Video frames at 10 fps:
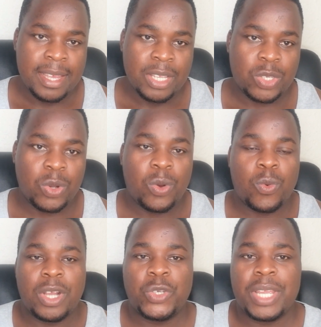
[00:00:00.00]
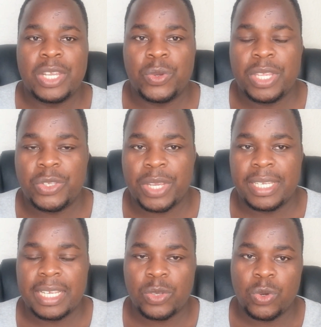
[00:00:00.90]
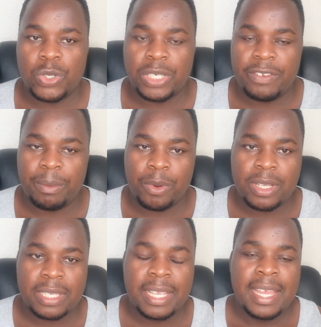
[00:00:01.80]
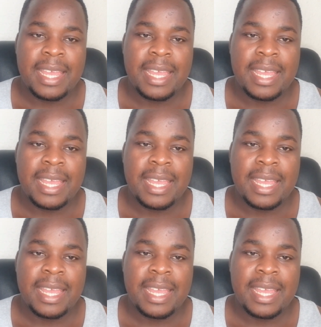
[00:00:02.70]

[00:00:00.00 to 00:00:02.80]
So what you can do is you can just go to your TV box